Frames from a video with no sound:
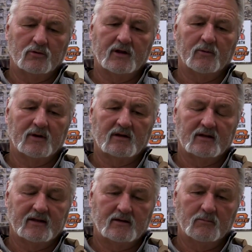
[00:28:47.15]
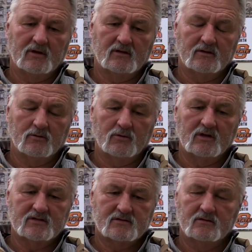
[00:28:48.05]
getting ready to land in Midland,
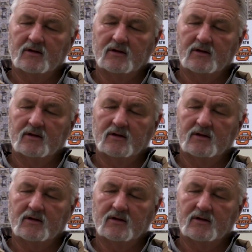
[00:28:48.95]
Odessa.